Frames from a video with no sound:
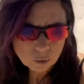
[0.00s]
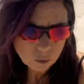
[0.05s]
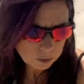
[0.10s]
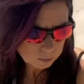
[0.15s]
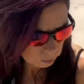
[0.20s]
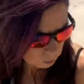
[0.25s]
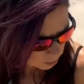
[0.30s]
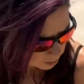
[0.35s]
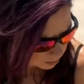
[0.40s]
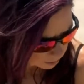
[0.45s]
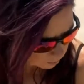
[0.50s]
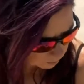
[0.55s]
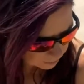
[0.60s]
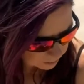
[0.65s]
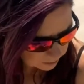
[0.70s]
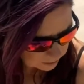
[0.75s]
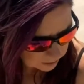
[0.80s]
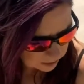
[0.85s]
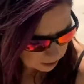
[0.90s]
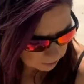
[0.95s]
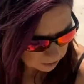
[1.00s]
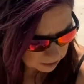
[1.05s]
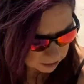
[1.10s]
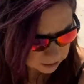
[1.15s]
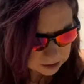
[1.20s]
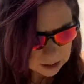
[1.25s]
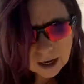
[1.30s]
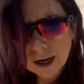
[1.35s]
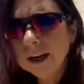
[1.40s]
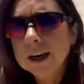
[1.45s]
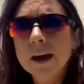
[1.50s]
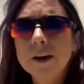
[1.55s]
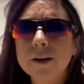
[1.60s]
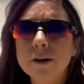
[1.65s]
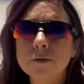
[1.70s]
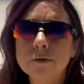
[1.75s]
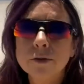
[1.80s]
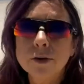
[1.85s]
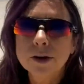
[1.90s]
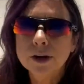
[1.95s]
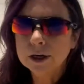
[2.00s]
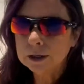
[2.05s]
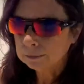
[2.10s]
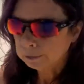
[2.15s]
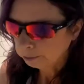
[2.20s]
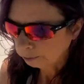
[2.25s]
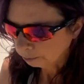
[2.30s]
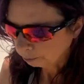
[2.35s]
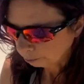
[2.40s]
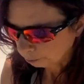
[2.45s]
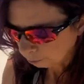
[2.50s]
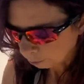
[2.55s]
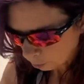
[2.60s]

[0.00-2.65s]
who's doing what. We can come out and hang out over here.